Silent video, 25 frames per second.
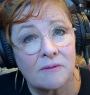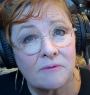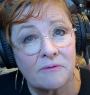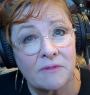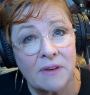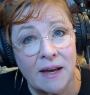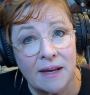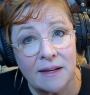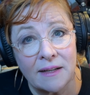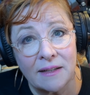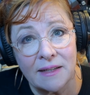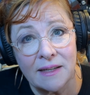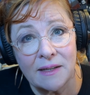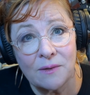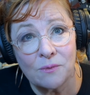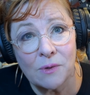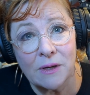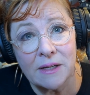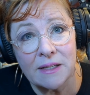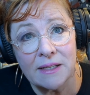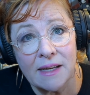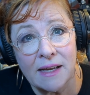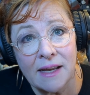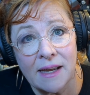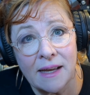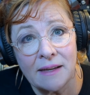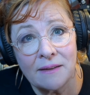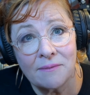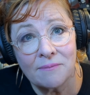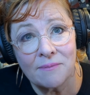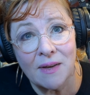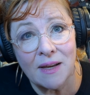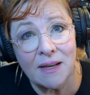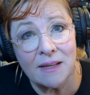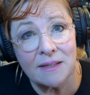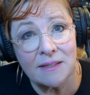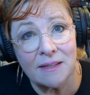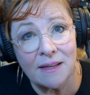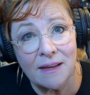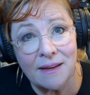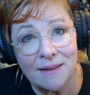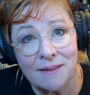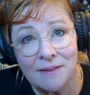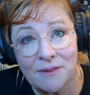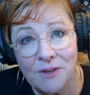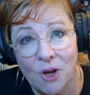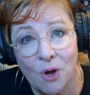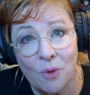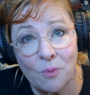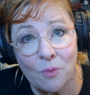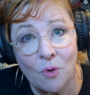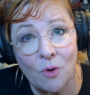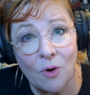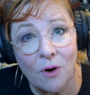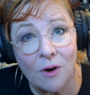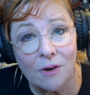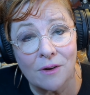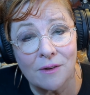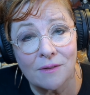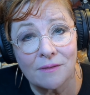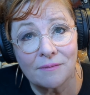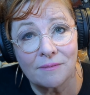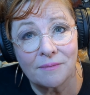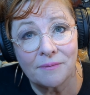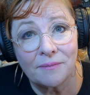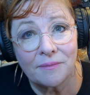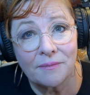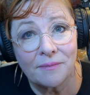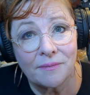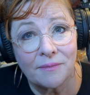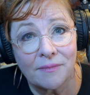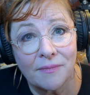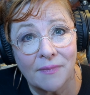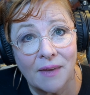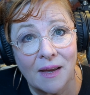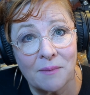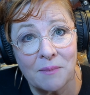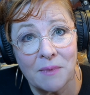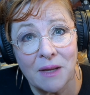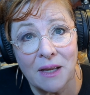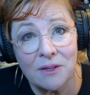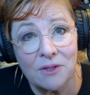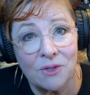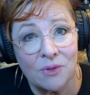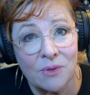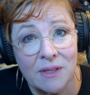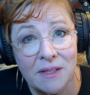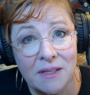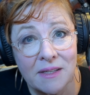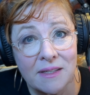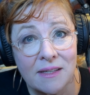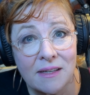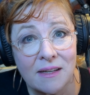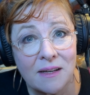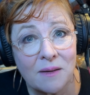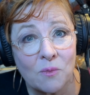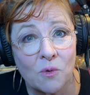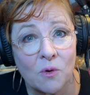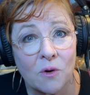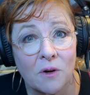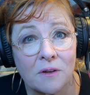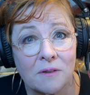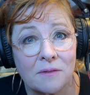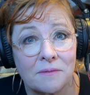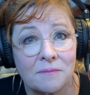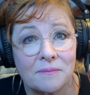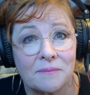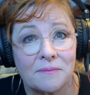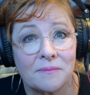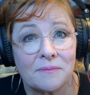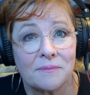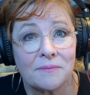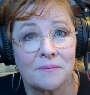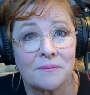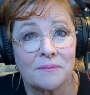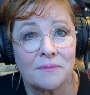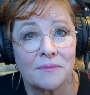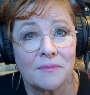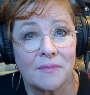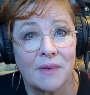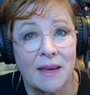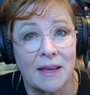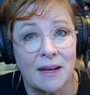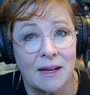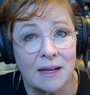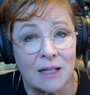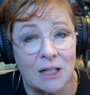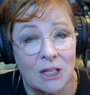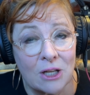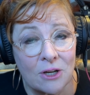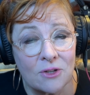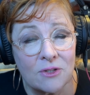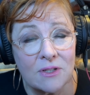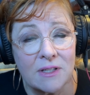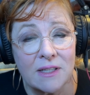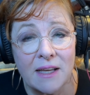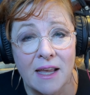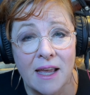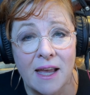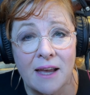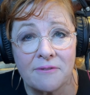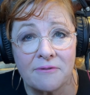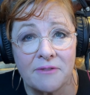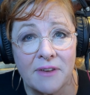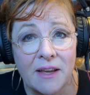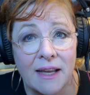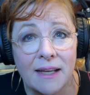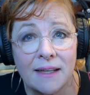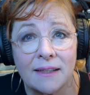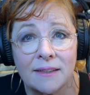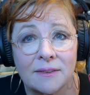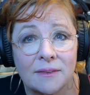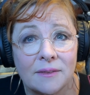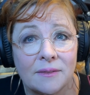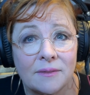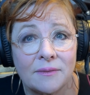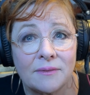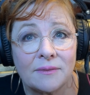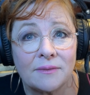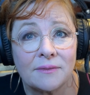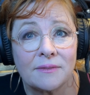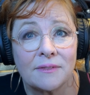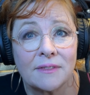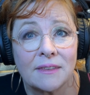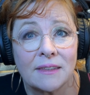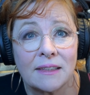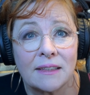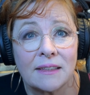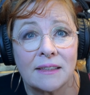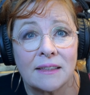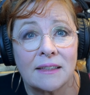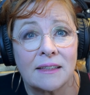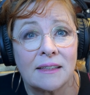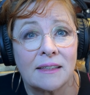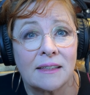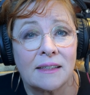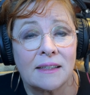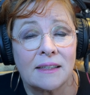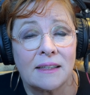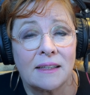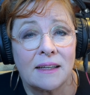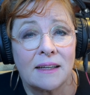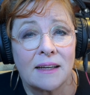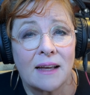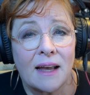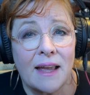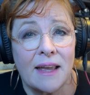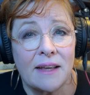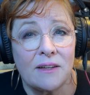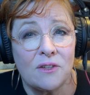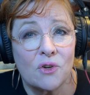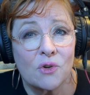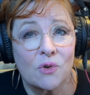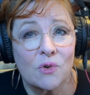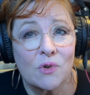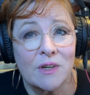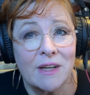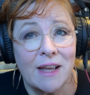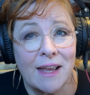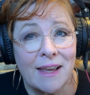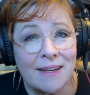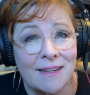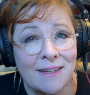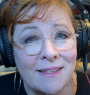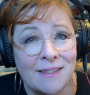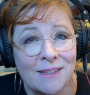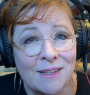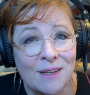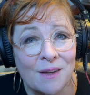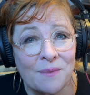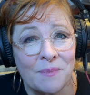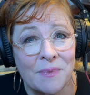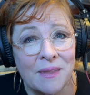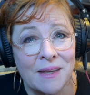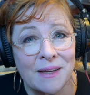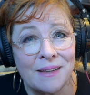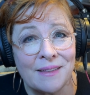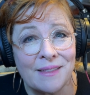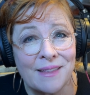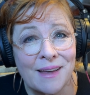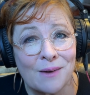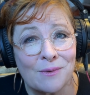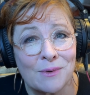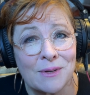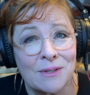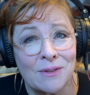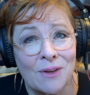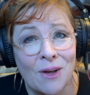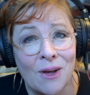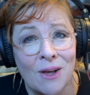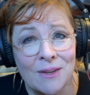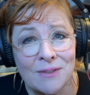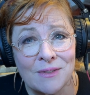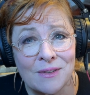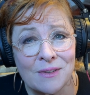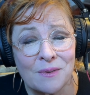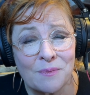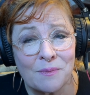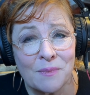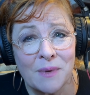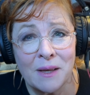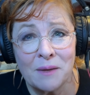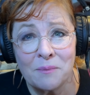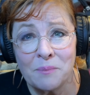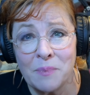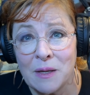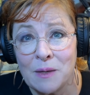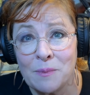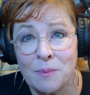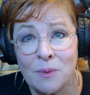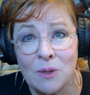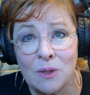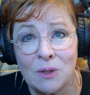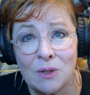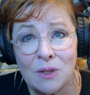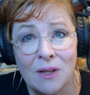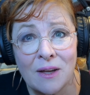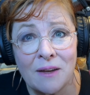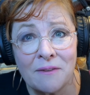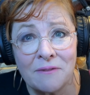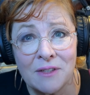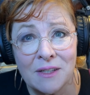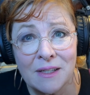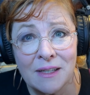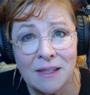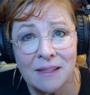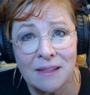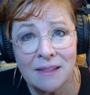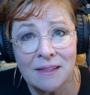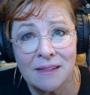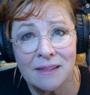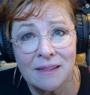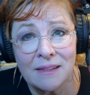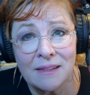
Finally, one day, I said, no more. I'm not doing this anymore. And I closed the cafe. I had created something that was awesome and people loved it.